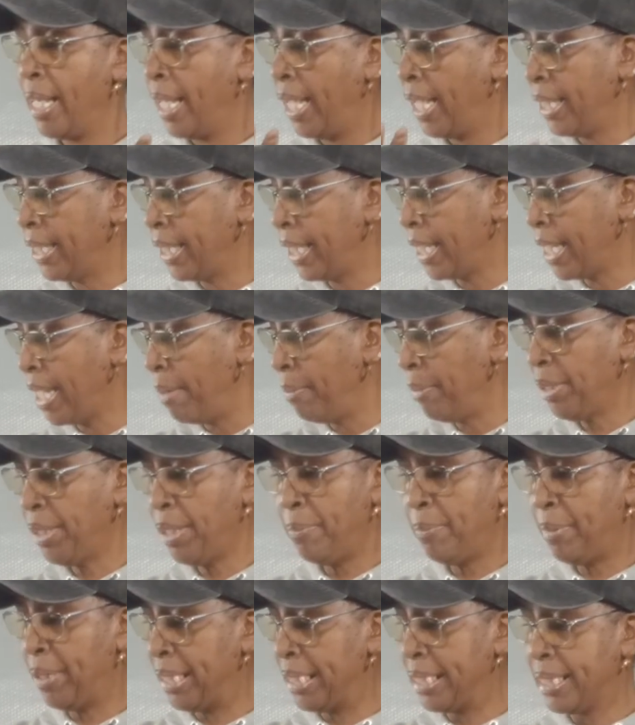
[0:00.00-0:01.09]
and they come in here,
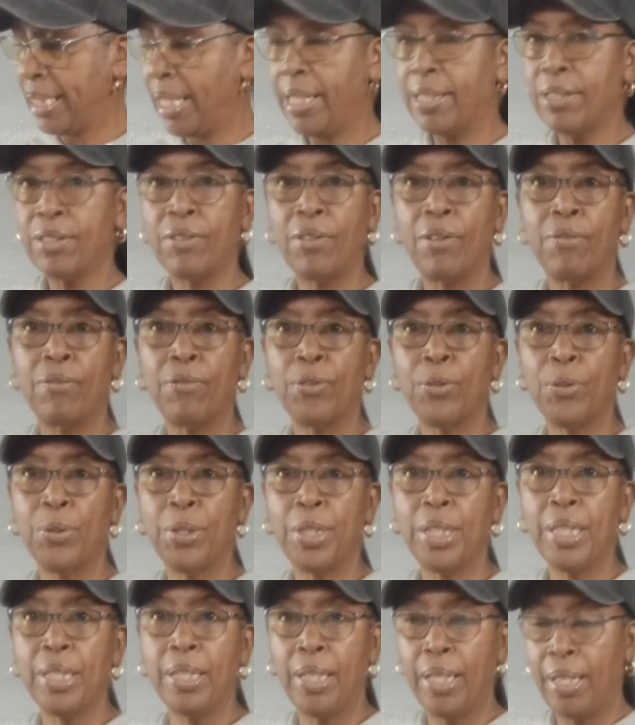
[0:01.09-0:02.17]
but it says
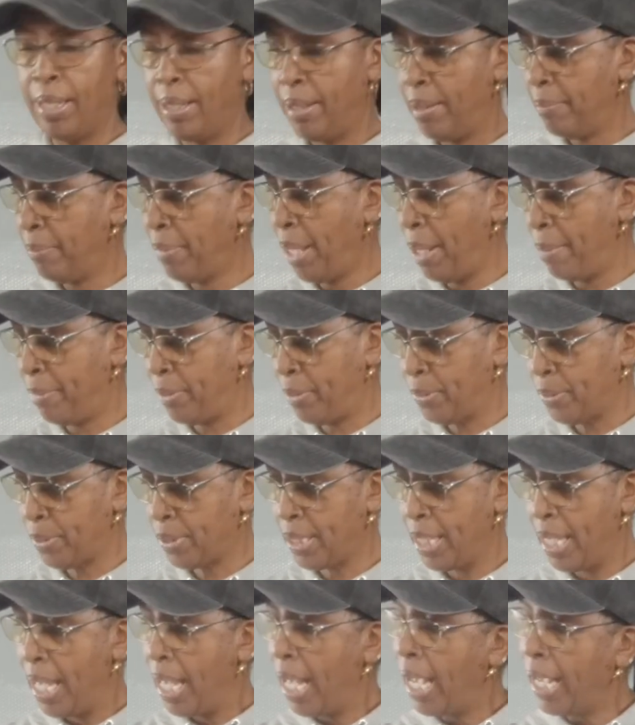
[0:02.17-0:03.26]
Fruity Pebbles.
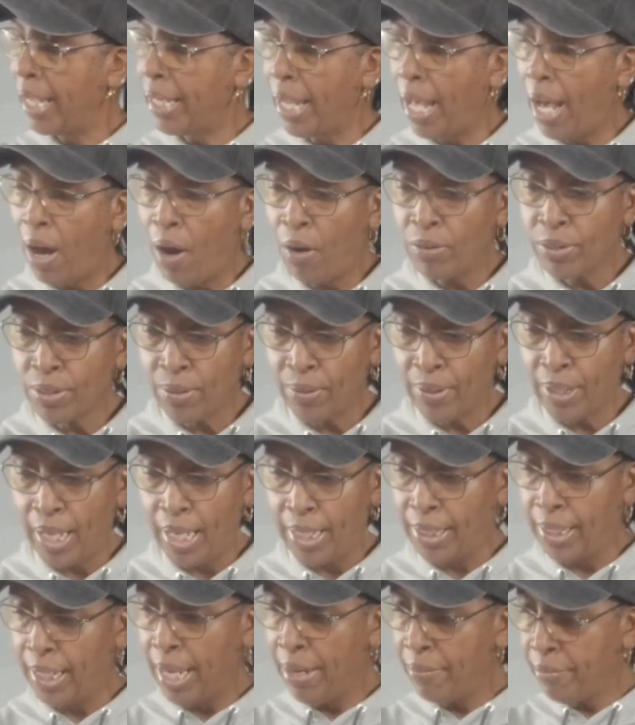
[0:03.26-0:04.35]
And I also
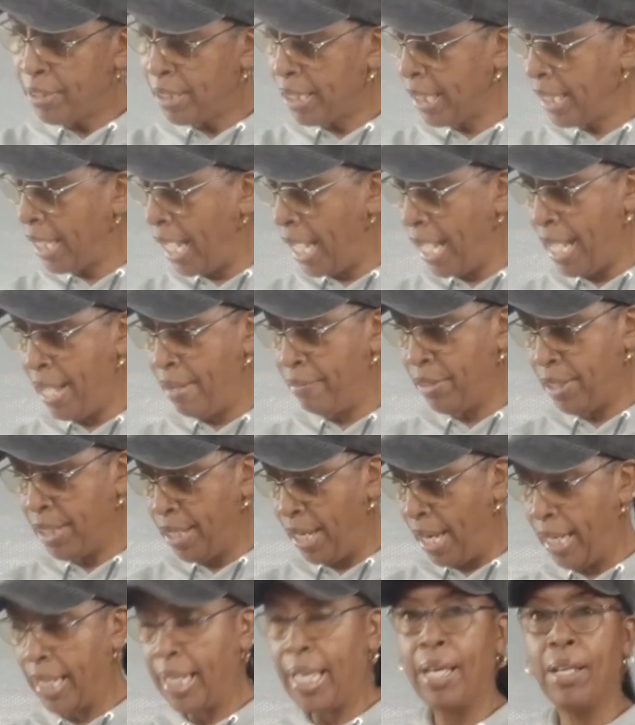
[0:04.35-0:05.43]
got everything I have
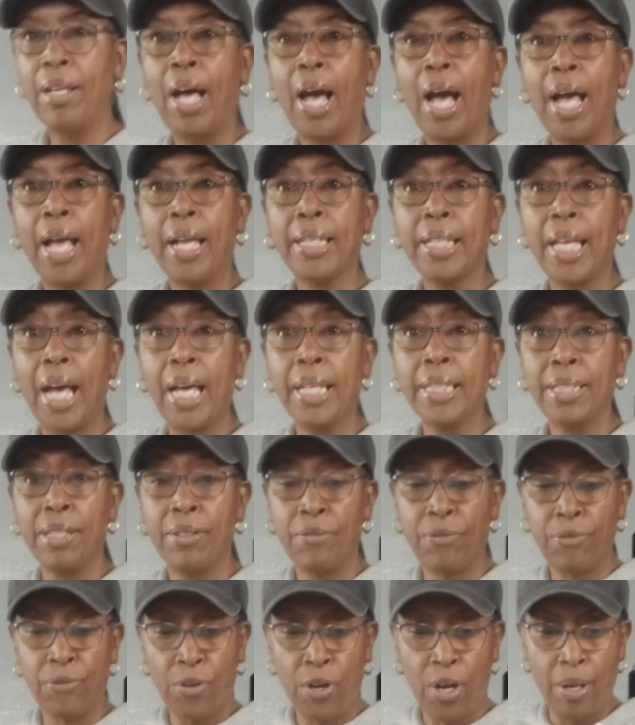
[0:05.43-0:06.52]
here. I gotten it
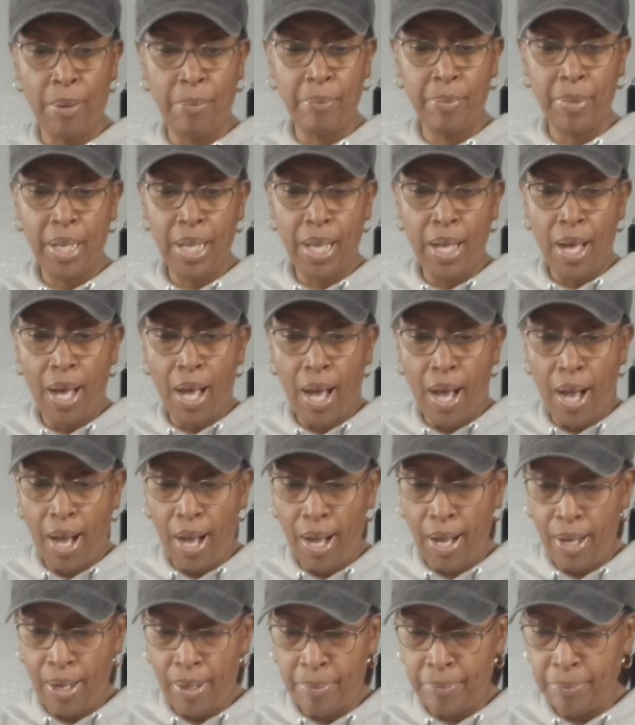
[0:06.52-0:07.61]
from
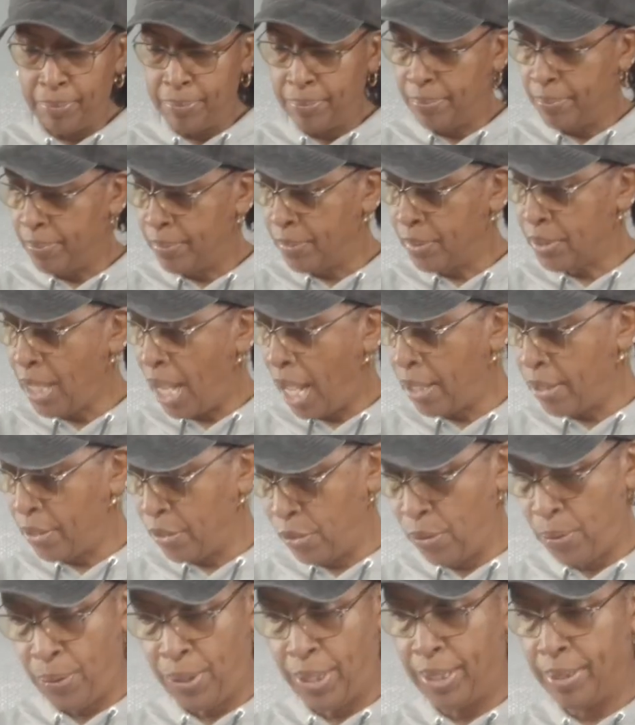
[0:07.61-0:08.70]
Dollar
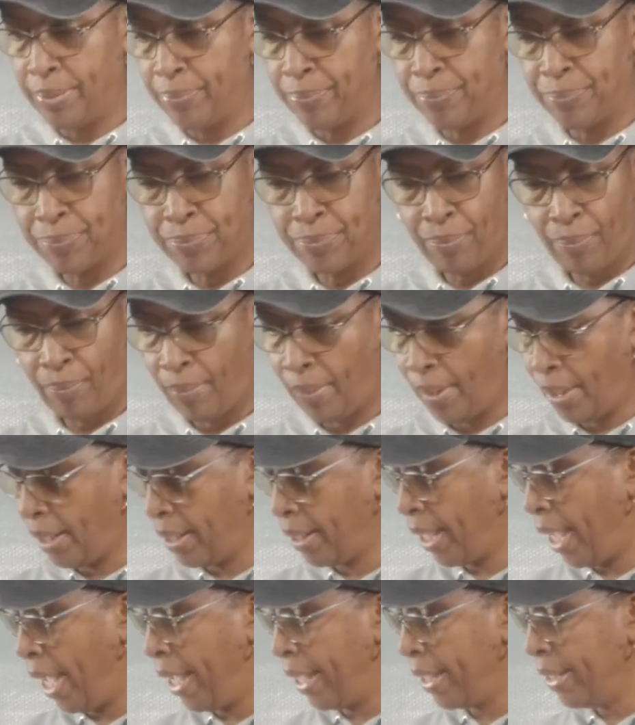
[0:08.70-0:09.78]
Tree.
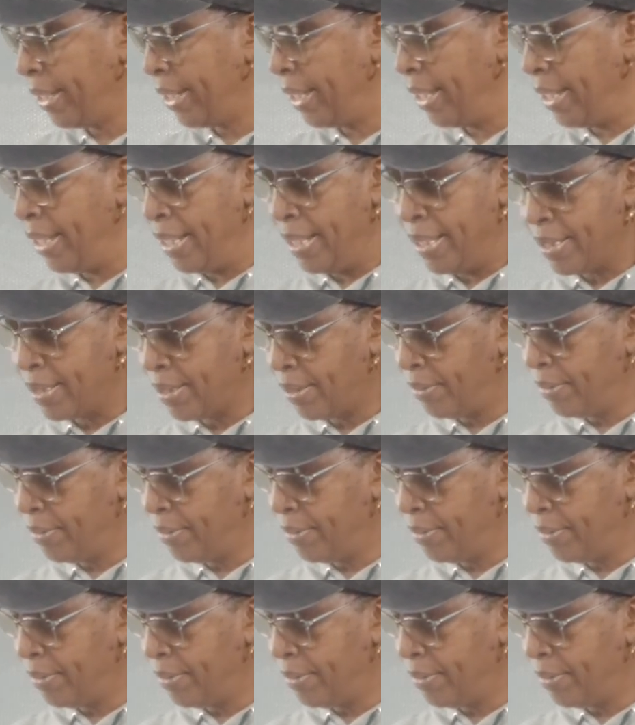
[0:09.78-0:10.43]
Okay, so